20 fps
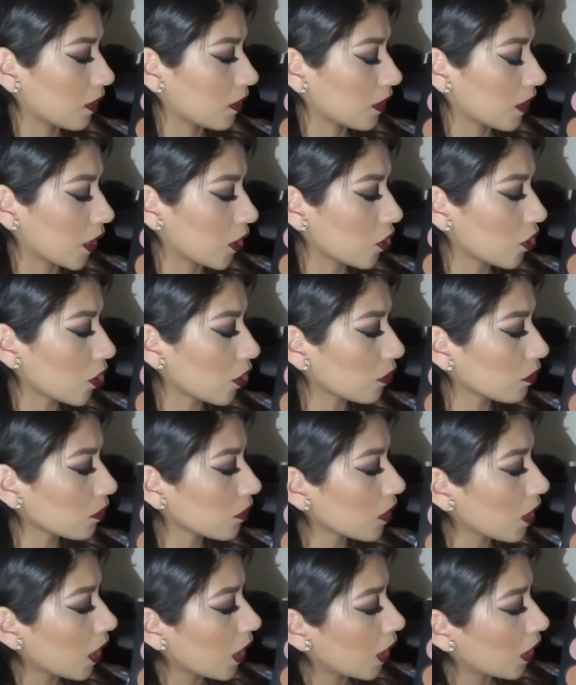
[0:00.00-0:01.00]
skin
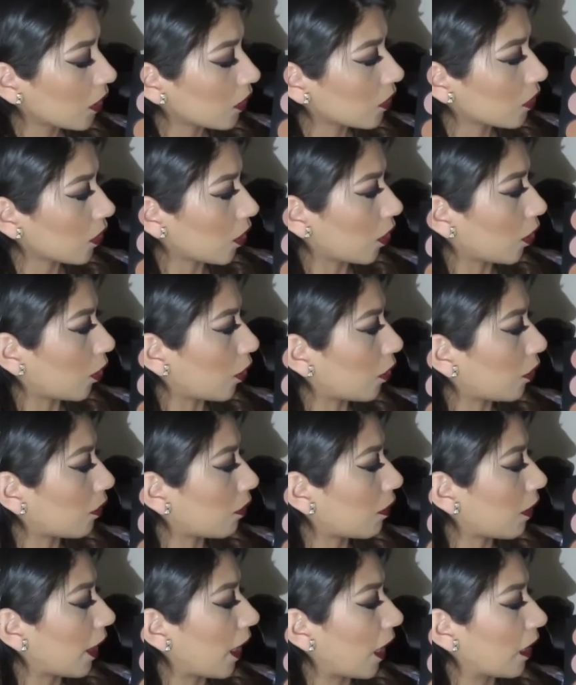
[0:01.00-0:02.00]
tones,
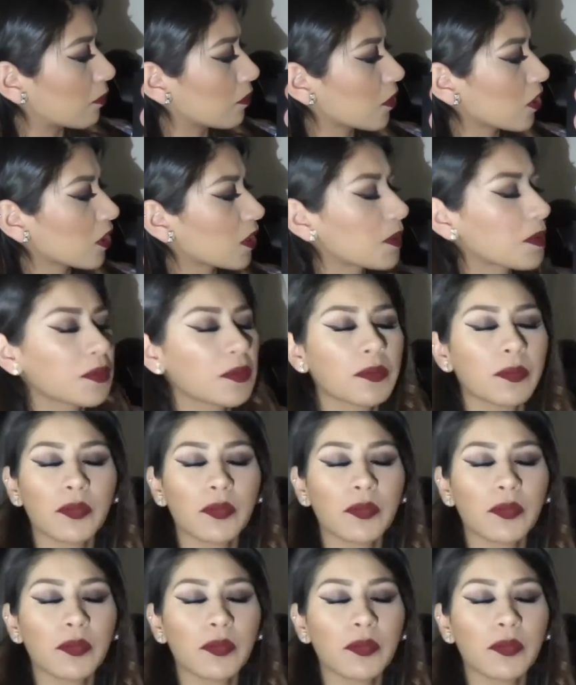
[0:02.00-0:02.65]
so I'm just